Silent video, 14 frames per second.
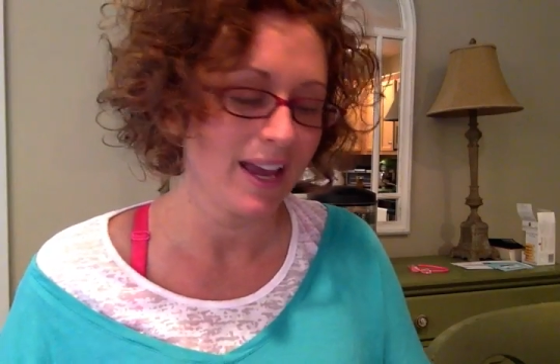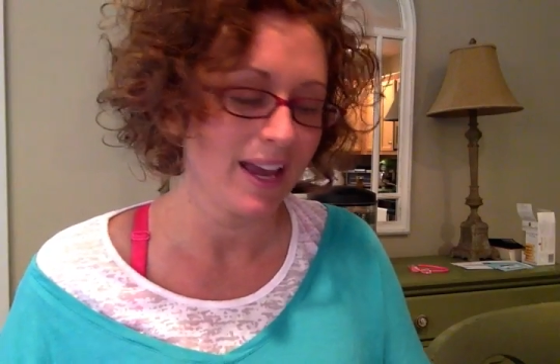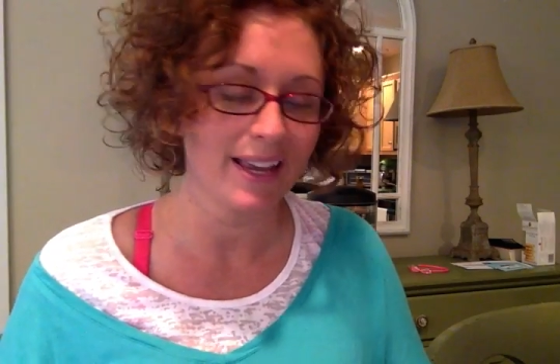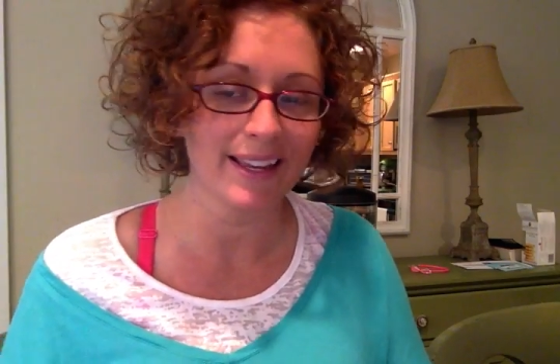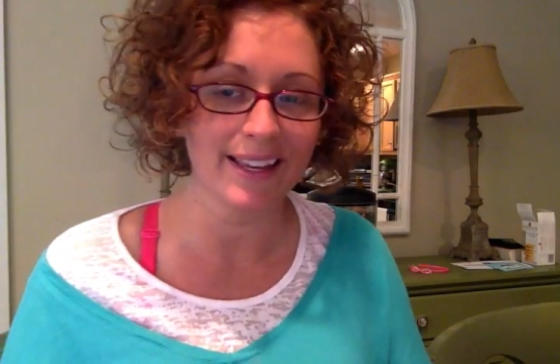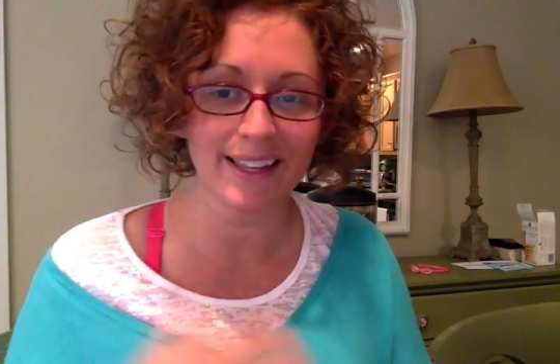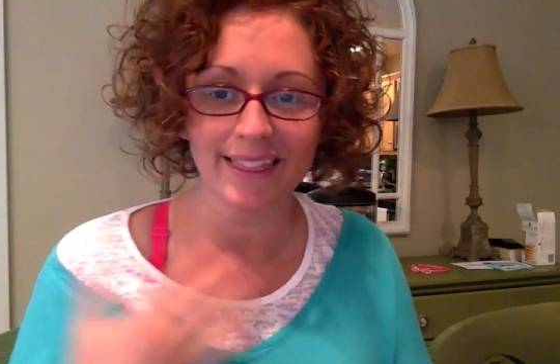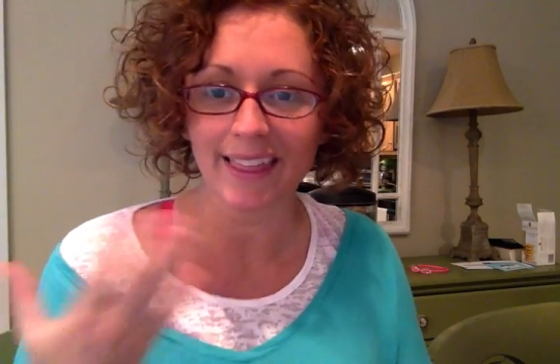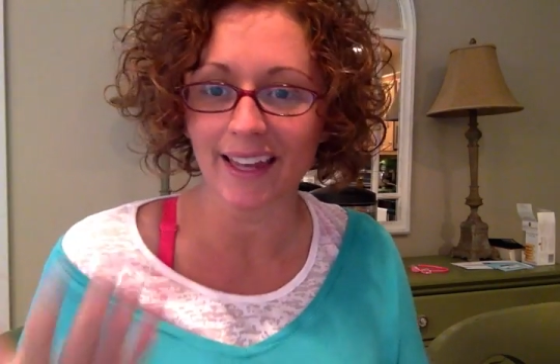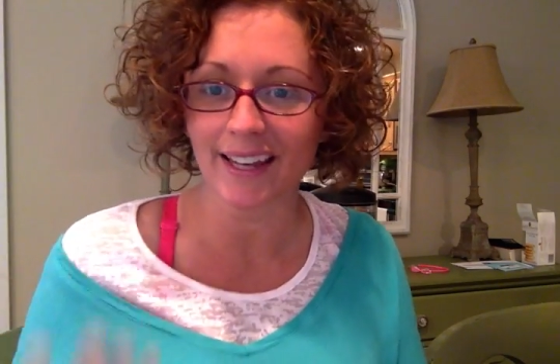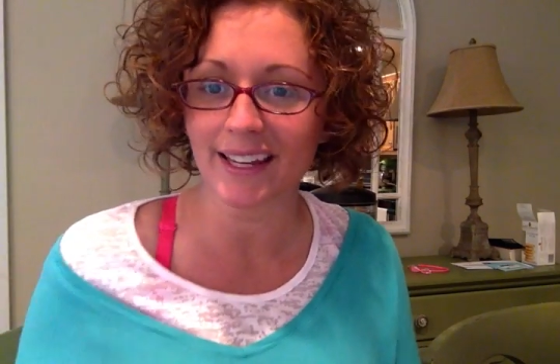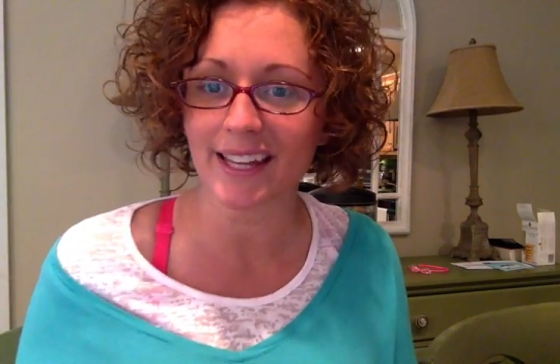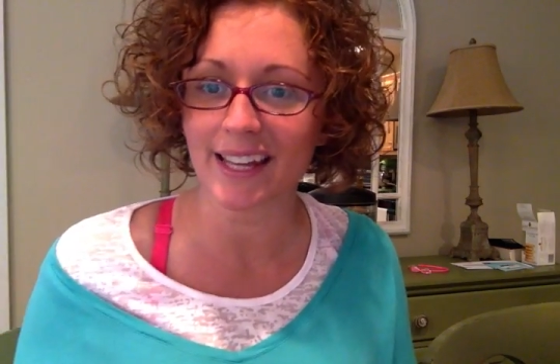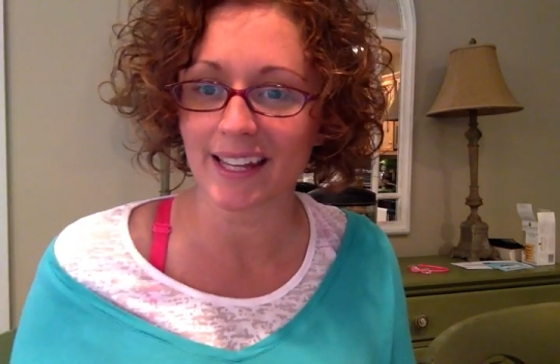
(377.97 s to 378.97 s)
and
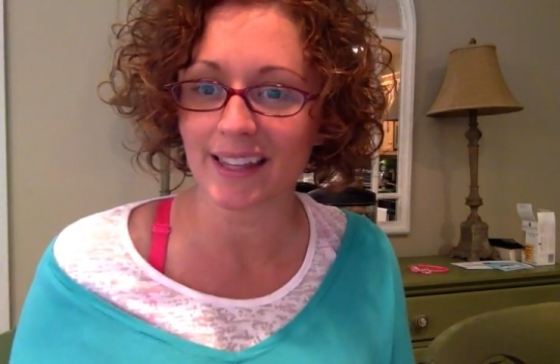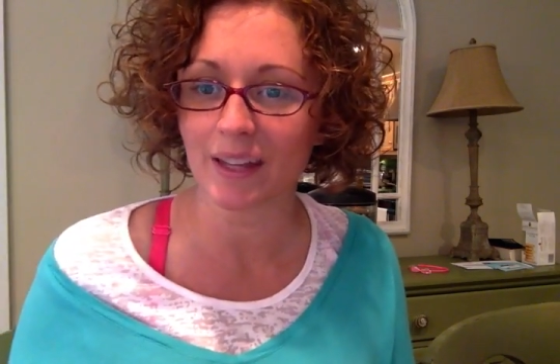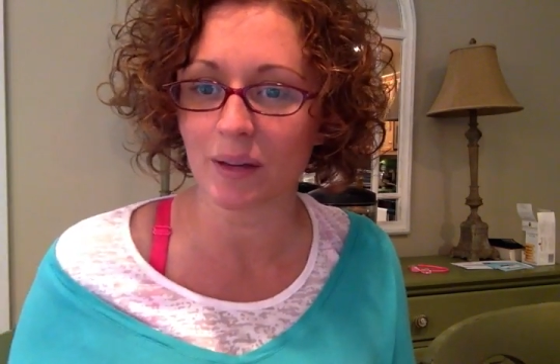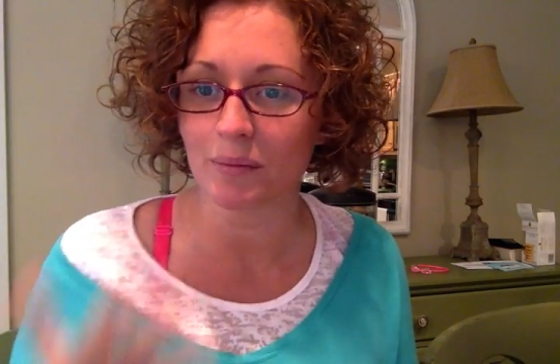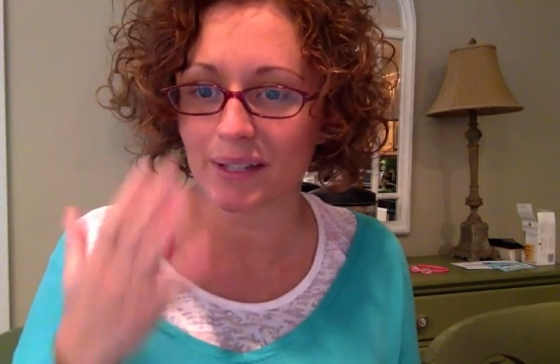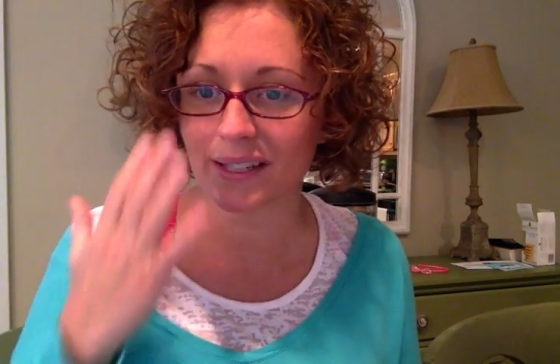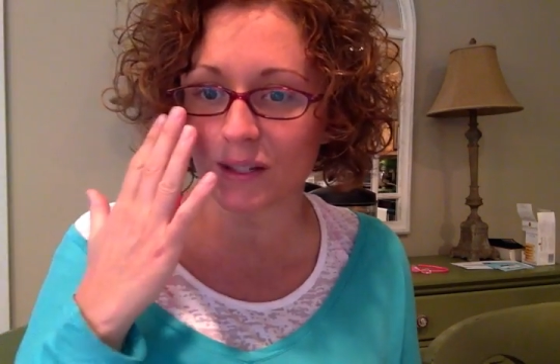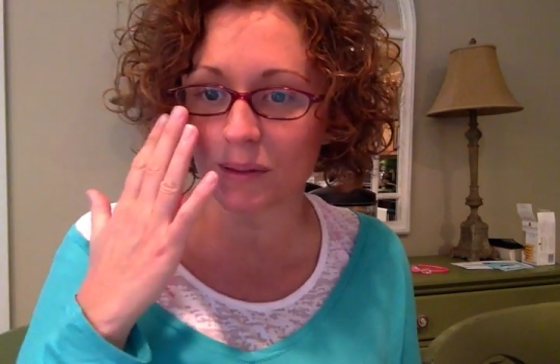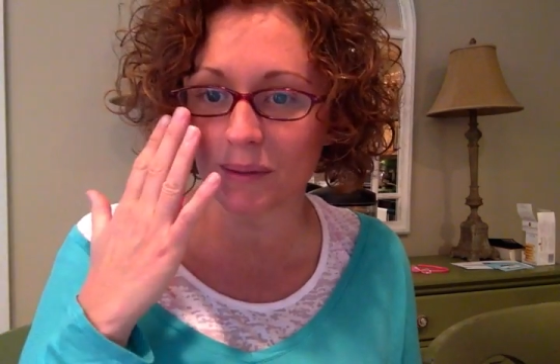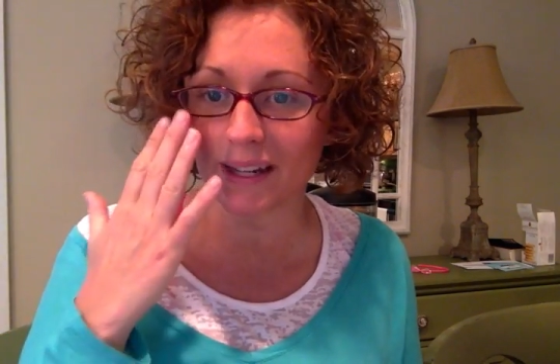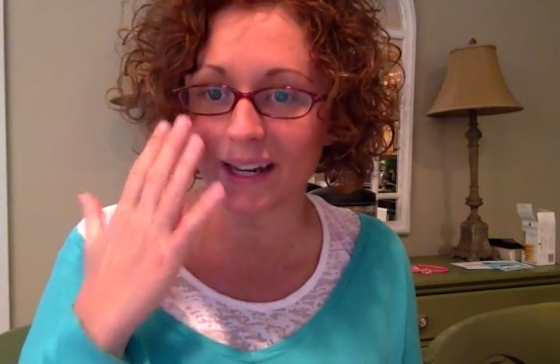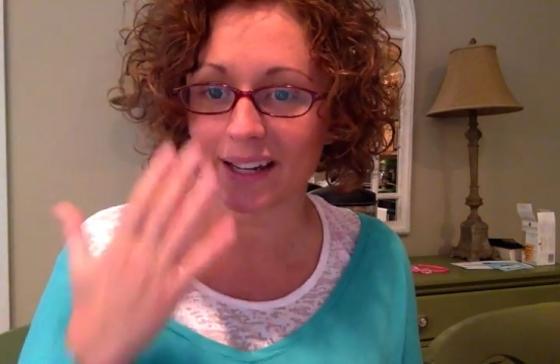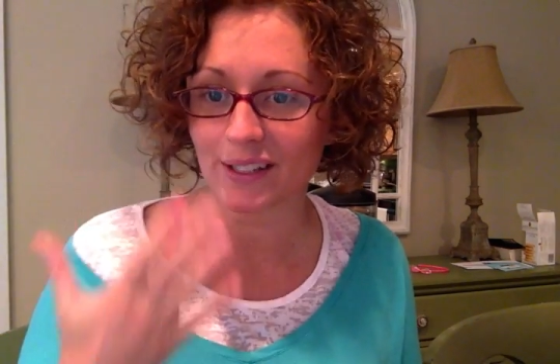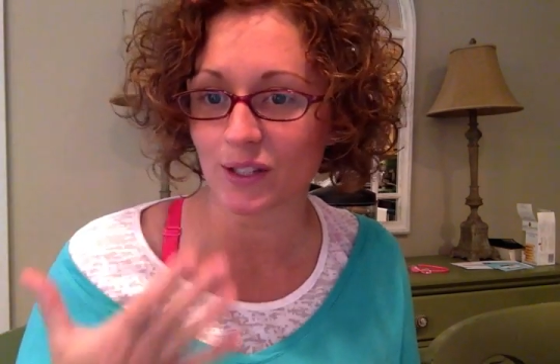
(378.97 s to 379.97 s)
then getting them into
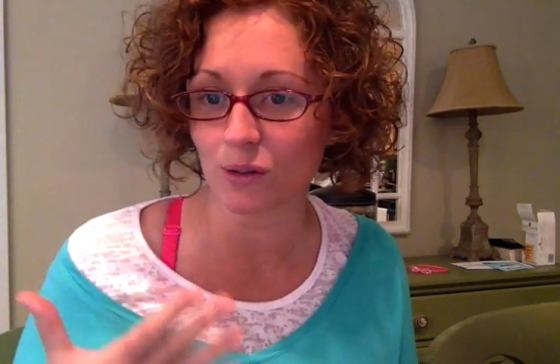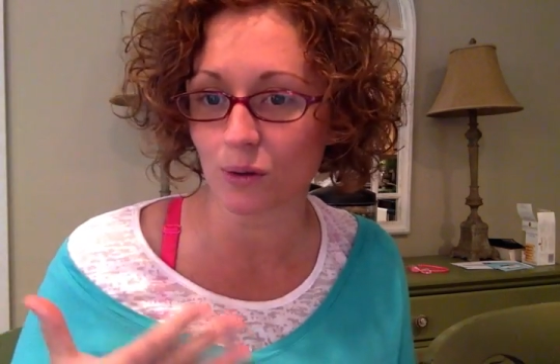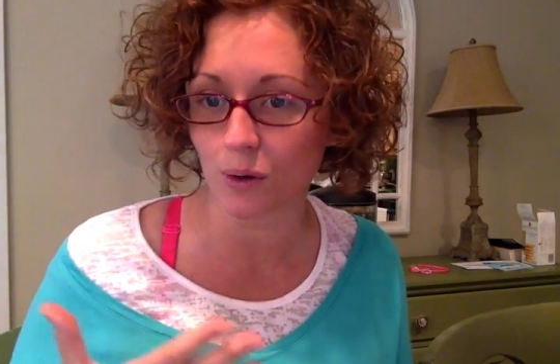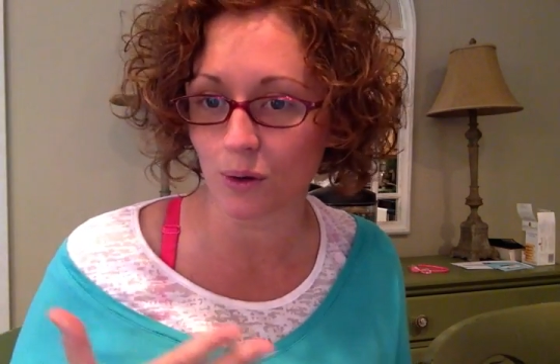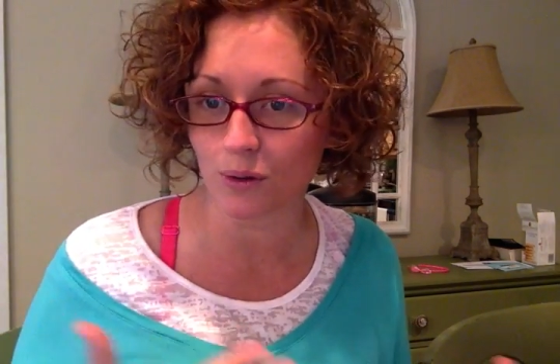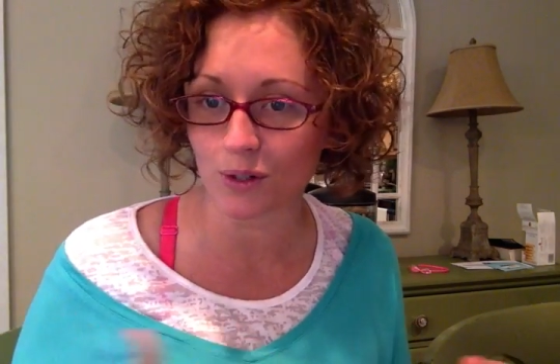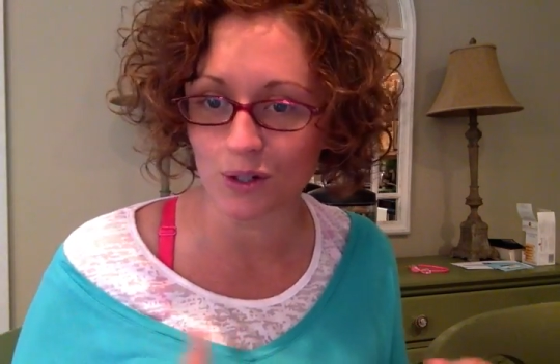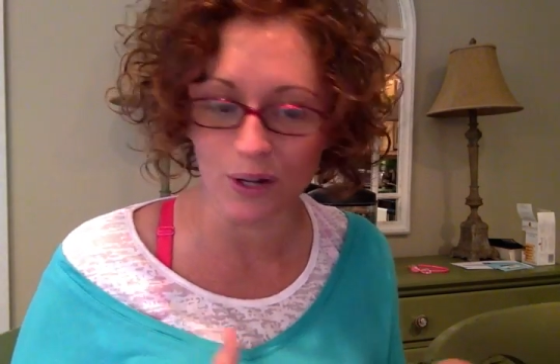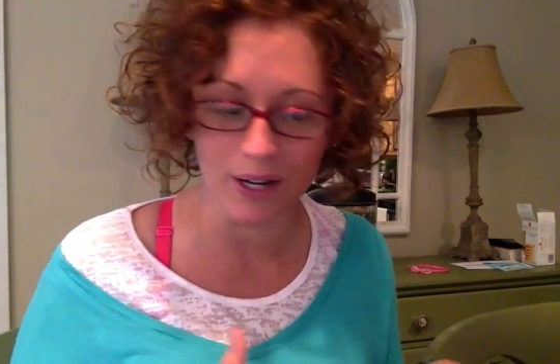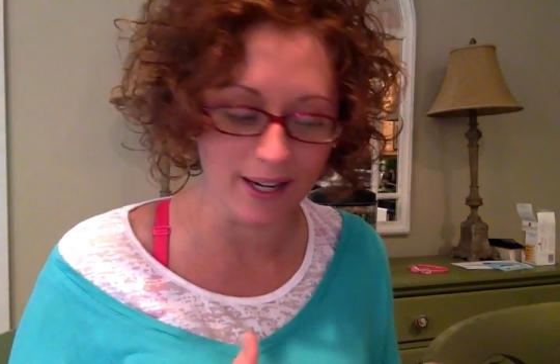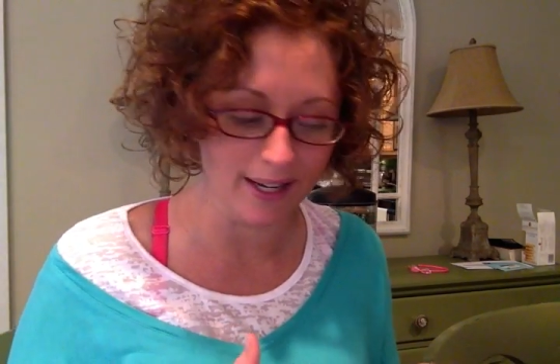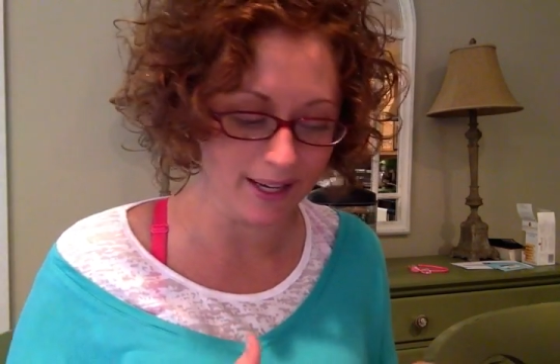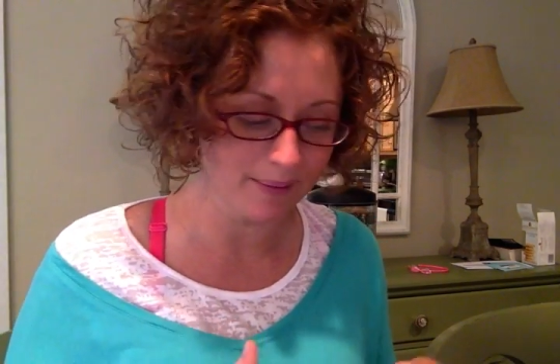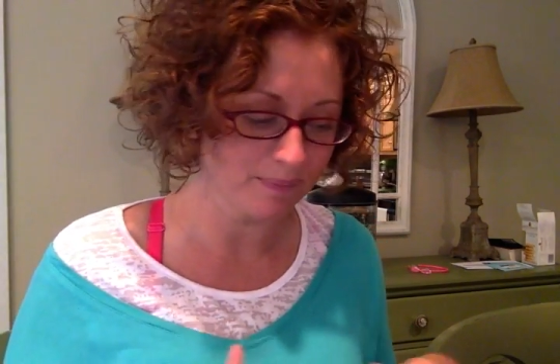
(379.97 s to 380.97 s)
my next new coach
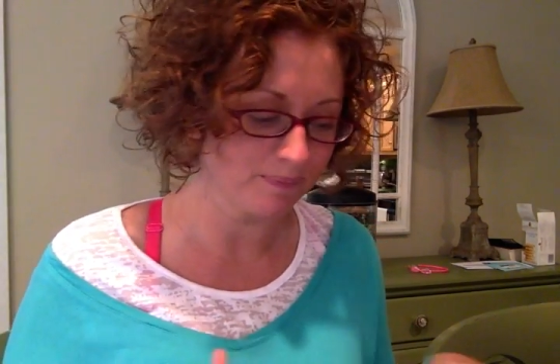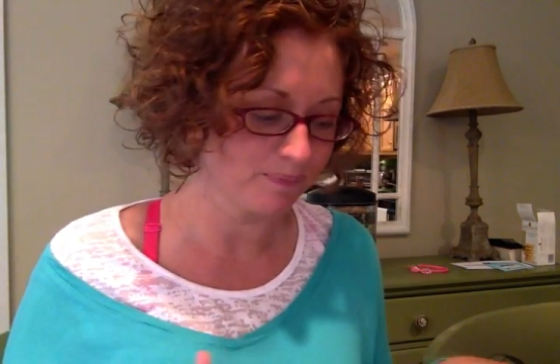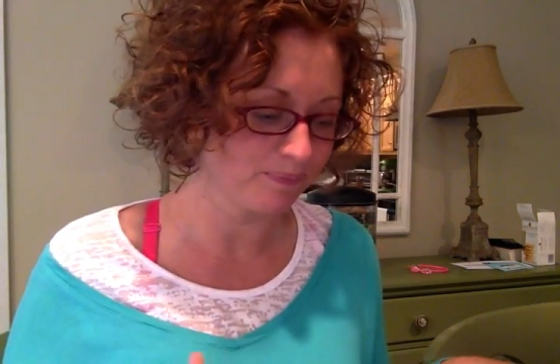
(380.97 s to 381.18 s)
training.